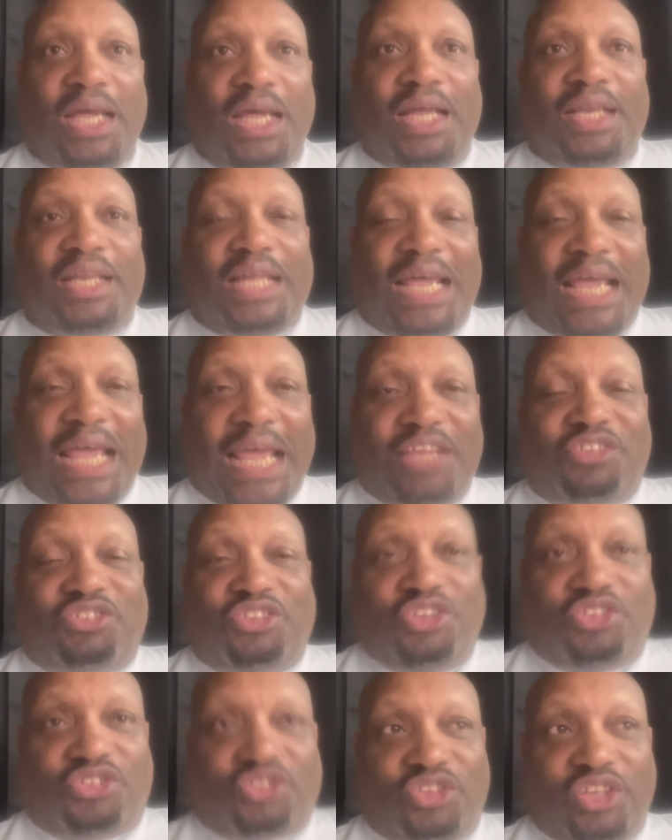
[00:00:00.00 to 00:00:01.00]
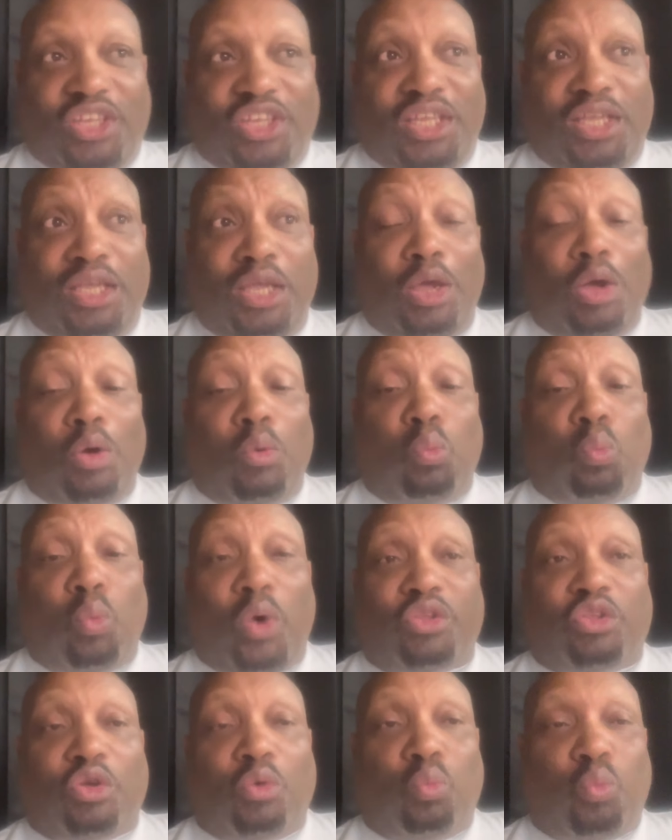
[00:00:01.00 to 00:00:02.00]
The SEC
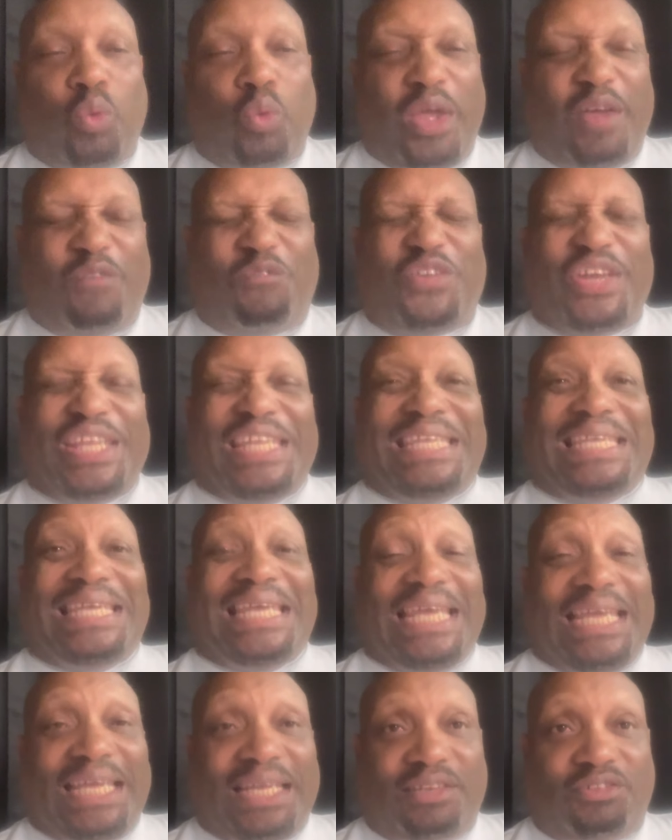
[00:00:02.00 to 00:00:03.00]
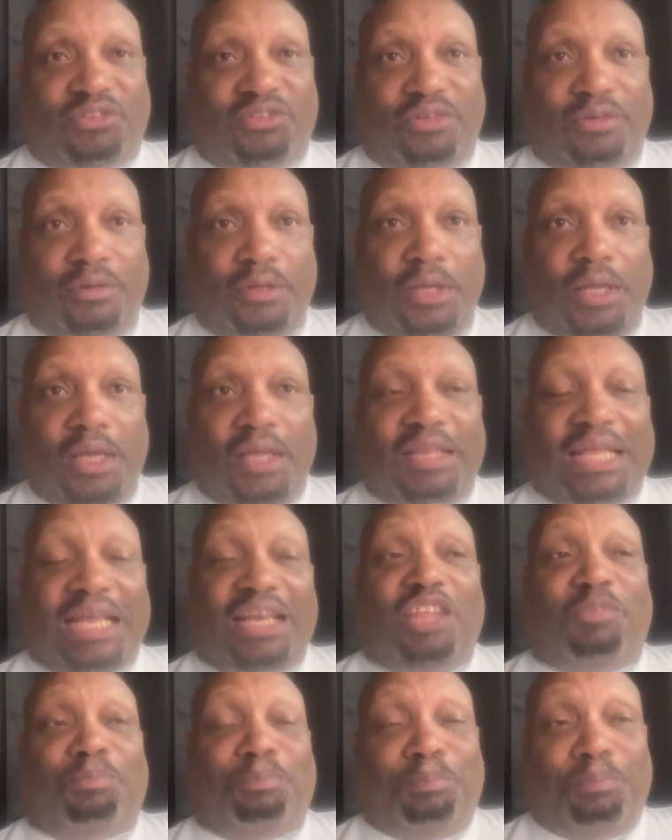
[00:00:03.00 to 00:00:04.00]
was aware for years that
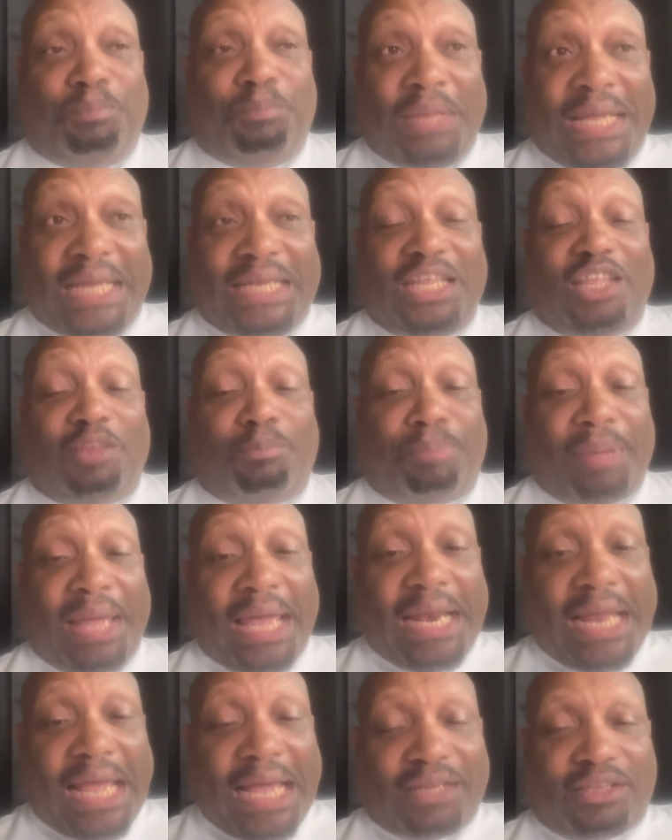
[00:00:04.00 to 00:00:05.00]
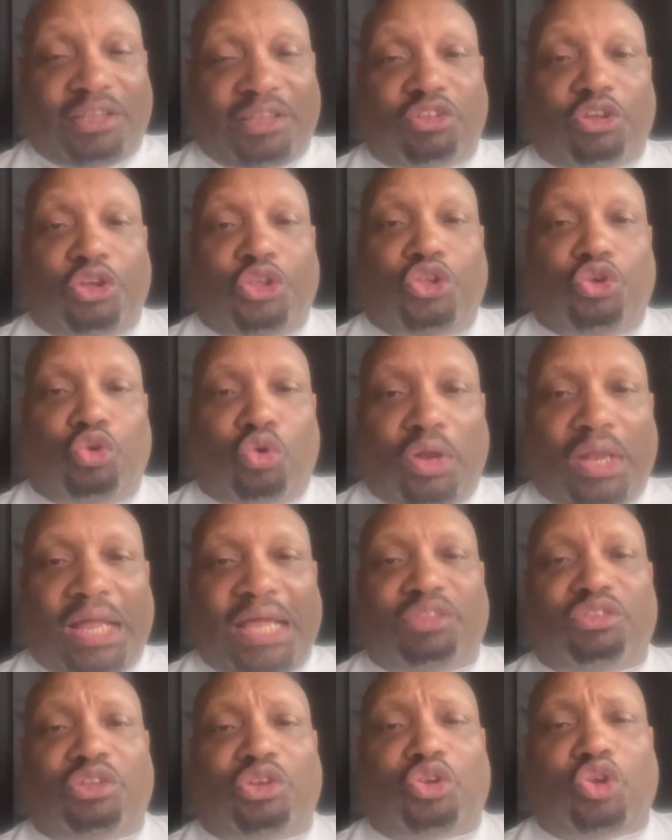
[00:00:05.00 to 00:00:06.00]
these bad actors are
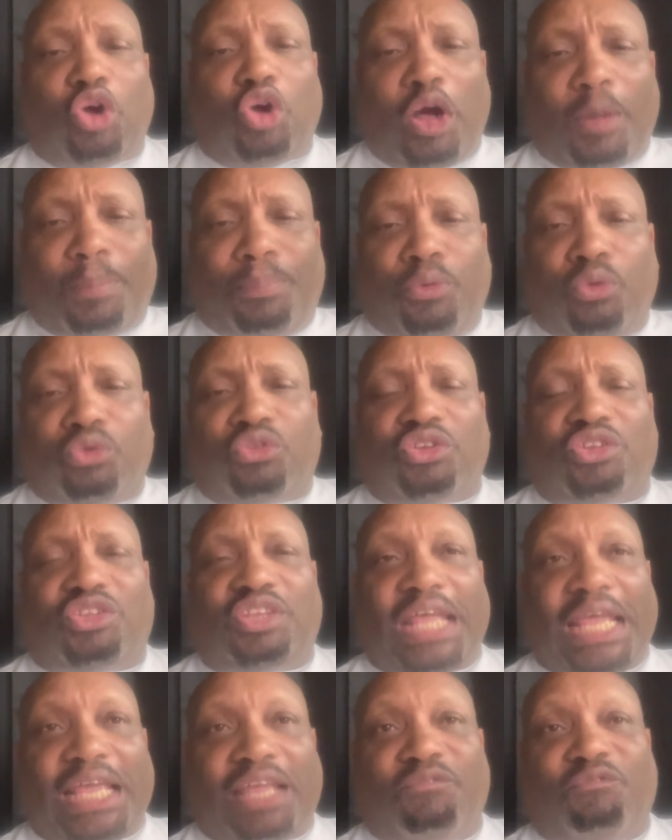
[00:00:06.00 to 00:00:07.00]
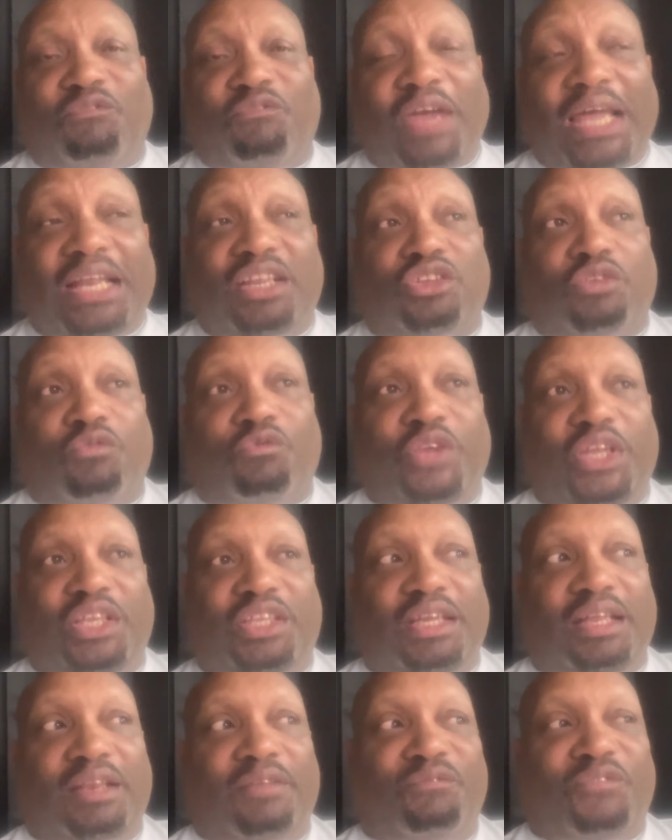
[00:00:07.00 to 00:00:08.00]
utilizing the dog pools to take advantage of
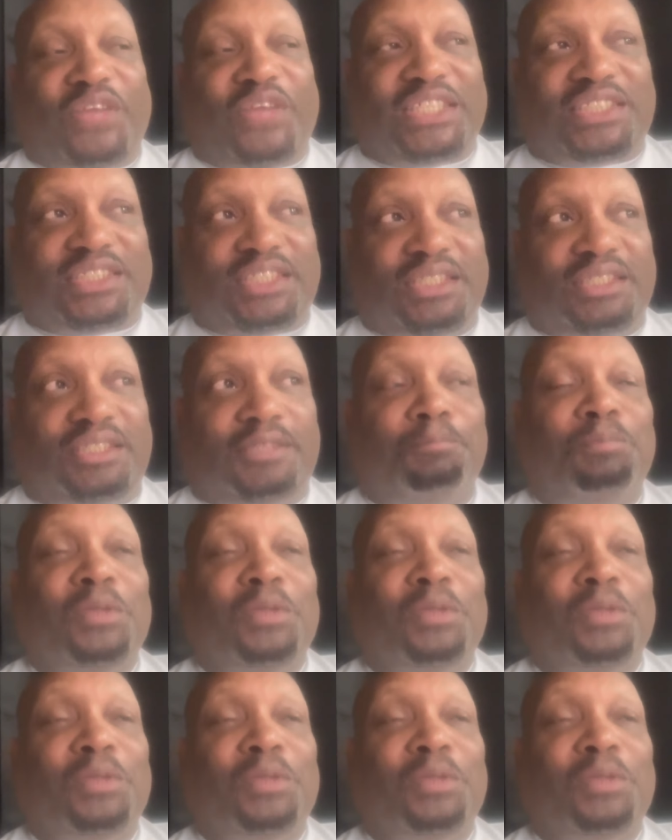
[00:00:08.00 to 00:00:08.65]
retail investors,